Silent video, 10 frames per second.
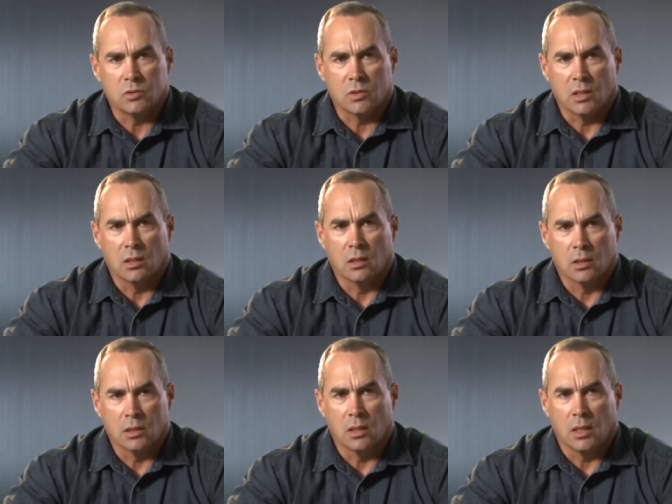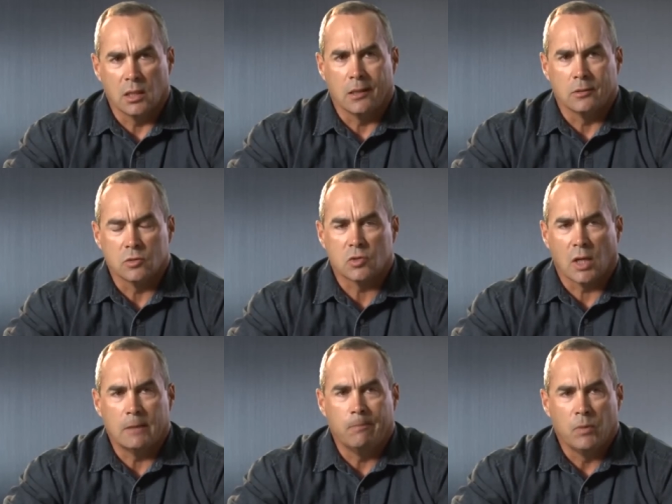We stayed there and held the
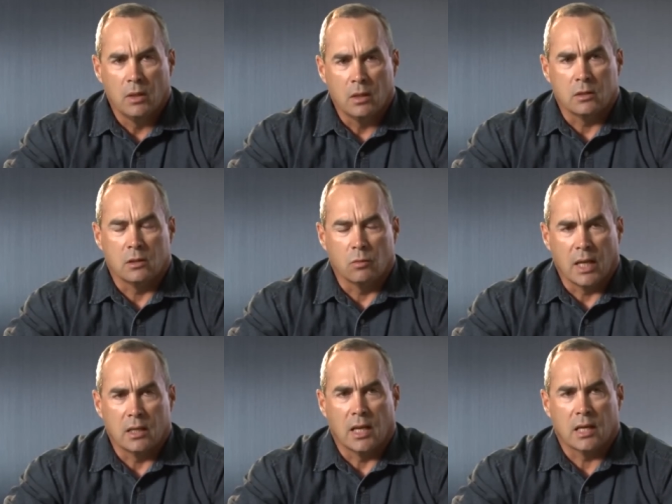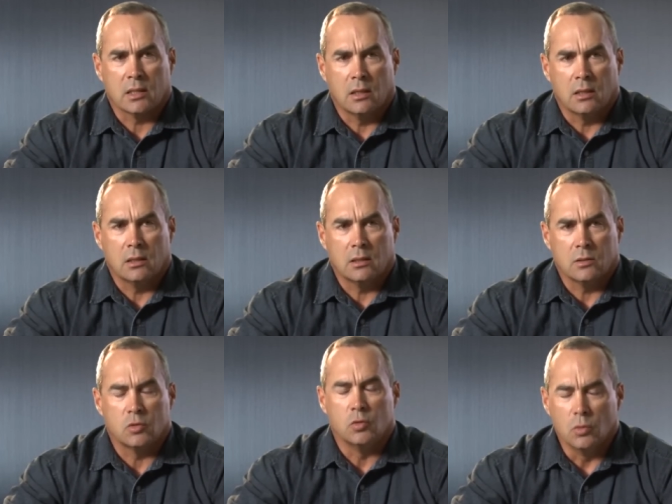site until we had
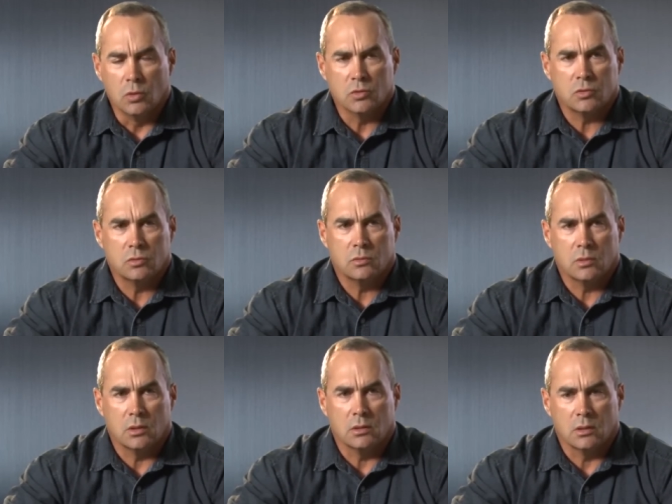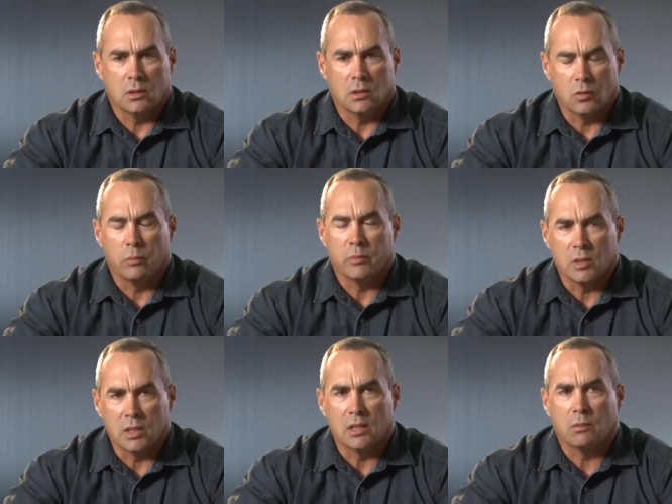the tools and the
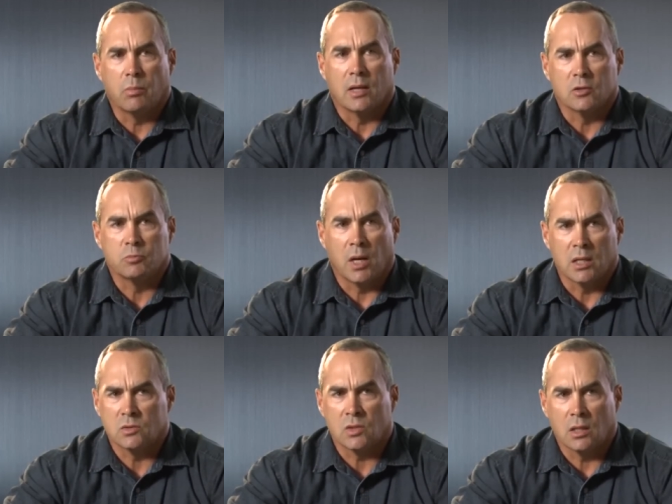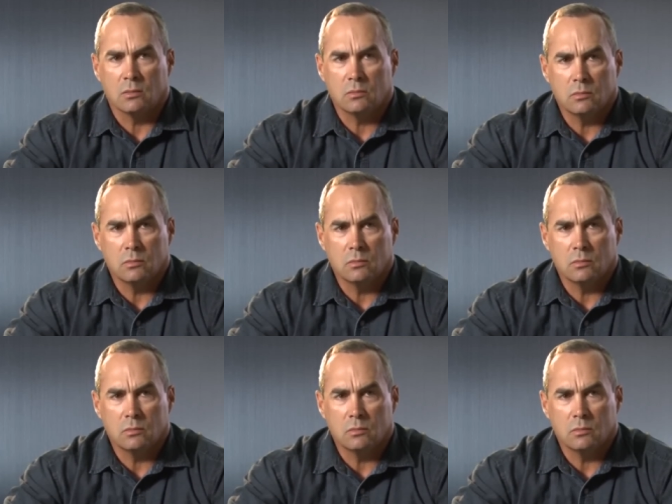equipment to get the pilots' bodies out.